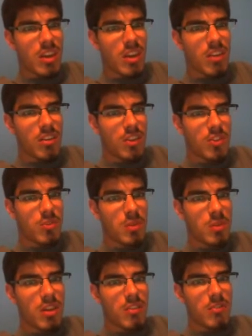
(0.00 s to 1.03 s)
it could
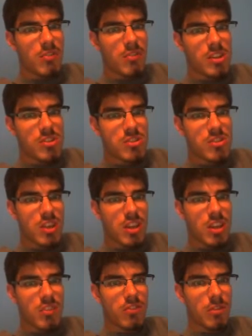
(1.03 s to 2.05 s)
also be
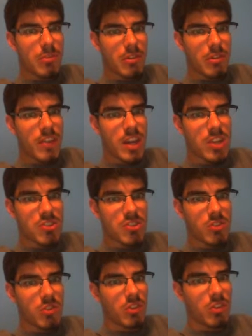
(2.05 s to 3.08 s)
flushed in a similar
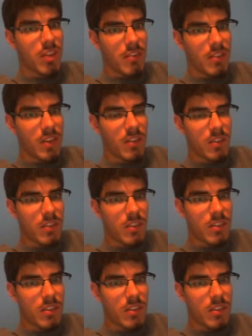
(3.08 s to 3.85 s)
fashion using gravity.